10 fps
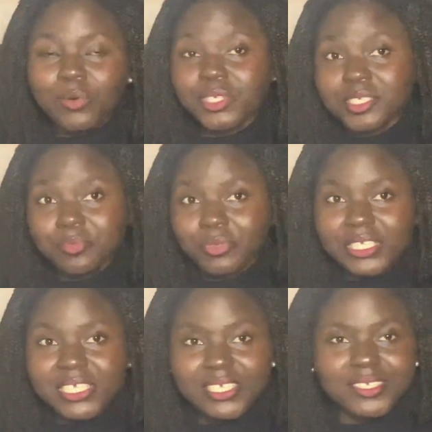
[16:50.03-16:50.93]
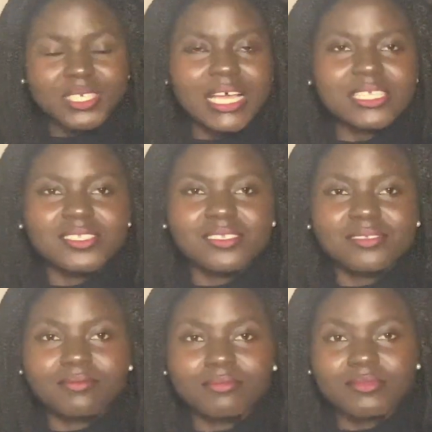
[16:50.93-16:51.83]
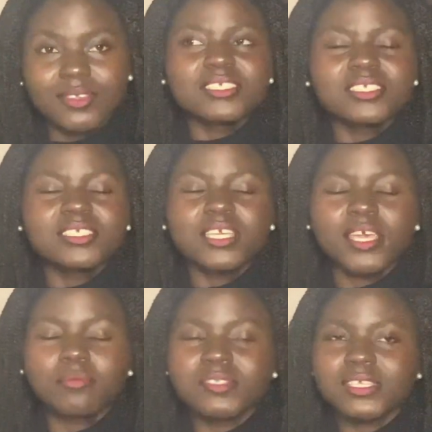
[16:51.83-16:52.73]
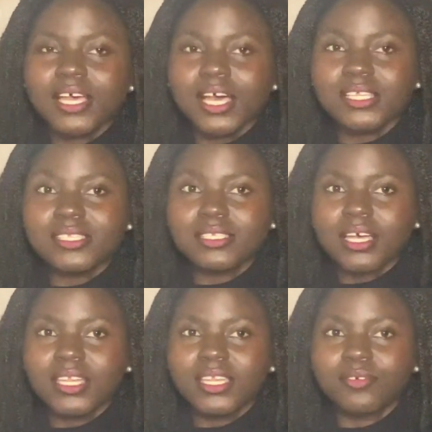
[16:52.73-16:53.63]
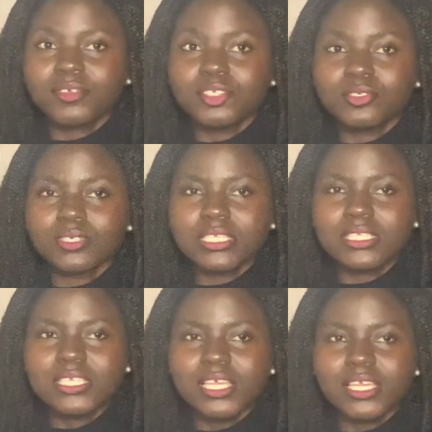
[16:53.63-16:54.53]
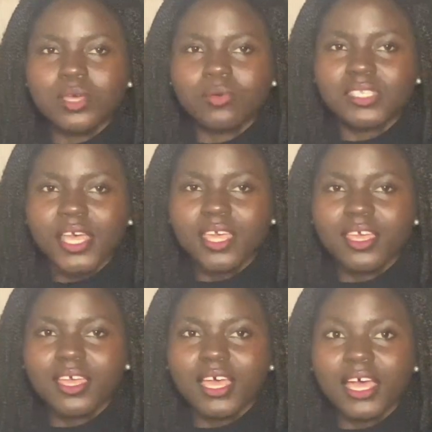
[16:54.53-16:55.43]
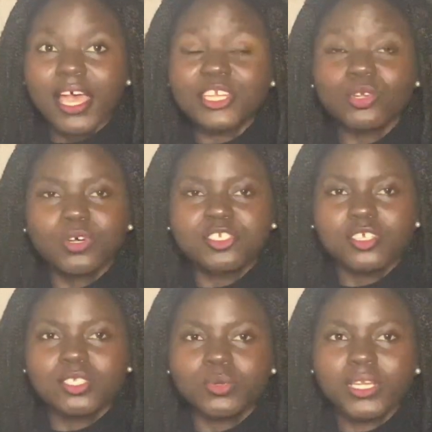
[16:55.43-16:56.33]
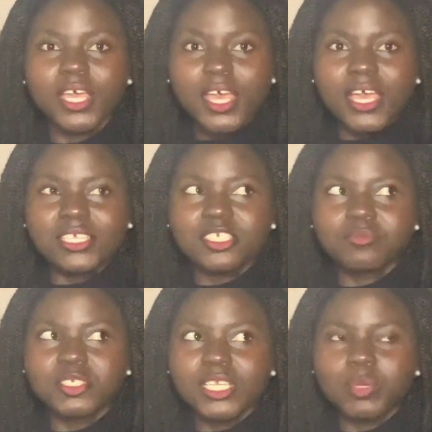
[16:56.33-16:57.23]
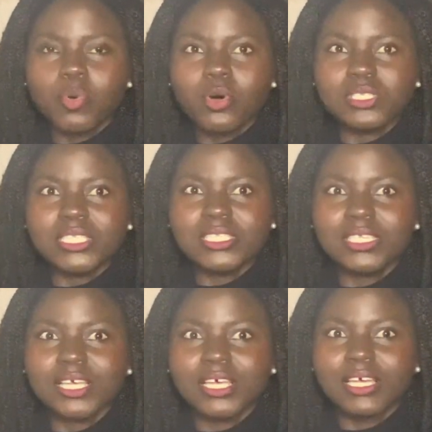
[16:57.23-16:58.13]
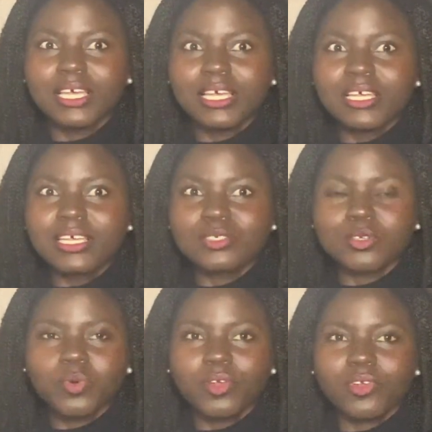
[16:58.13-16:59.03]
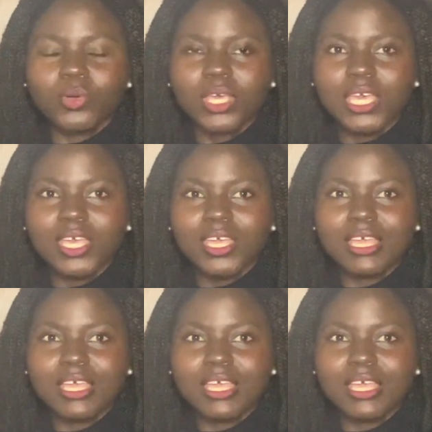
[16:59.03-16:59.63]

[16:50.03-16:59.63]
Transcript: Was she pretty? She asked. She kept cutting at the restraints, and then he was like, I know what you're doing. And she immediately pauses. She was wondering, okay,